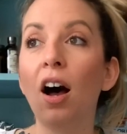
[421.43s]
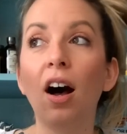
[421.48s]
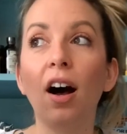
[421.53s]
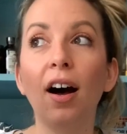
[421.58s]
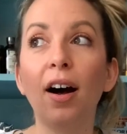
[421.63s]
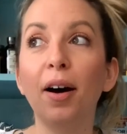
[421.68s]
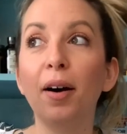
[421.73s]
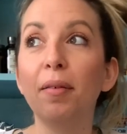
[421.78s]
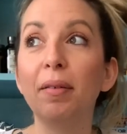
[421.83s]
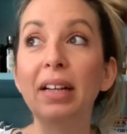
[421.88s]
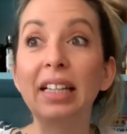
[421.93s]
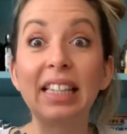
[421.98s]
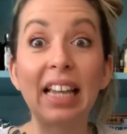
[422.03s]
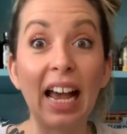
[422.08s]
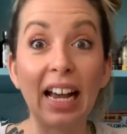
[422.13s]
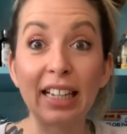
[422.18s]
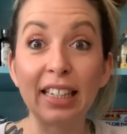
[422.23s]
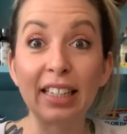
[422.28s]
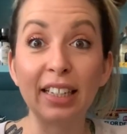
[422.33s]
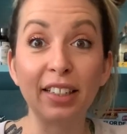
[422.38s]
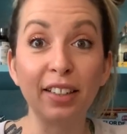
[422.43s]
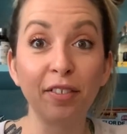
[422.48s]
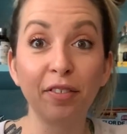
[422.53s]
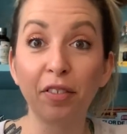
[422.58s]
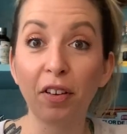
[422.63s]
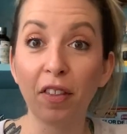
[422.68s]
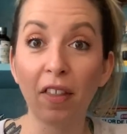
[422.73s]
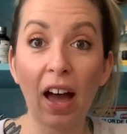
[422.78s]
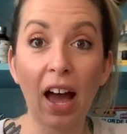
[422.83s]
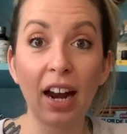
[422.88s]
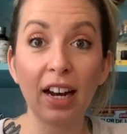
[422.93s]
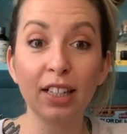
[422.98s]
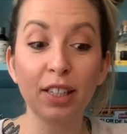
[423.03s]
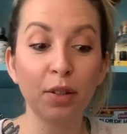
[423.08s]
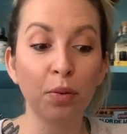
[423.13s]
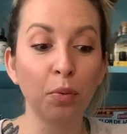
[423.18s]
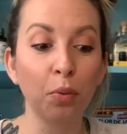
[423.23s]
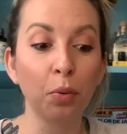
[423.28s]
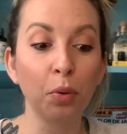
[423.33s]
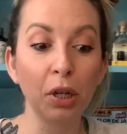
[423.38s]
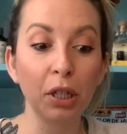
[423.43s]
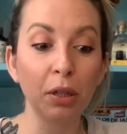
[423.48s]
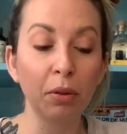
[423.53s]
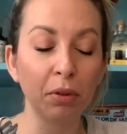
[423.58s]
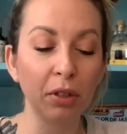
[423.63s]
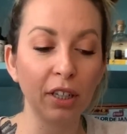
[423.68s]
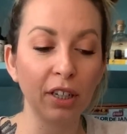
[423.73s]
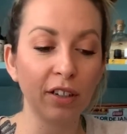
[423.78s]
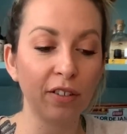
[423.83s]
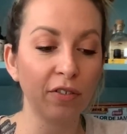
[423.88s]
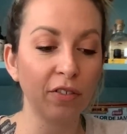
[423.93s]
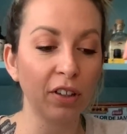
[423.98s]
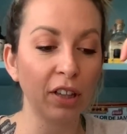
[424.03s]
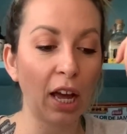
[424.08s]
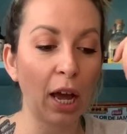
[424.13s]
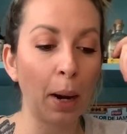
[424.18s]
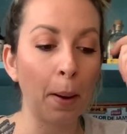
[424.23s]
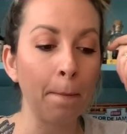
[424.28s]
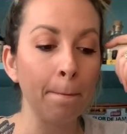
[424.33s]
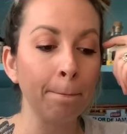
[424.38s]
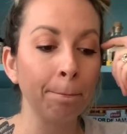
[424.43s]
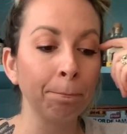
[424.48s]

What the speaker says: It's excellent for that. It's really, really good for that.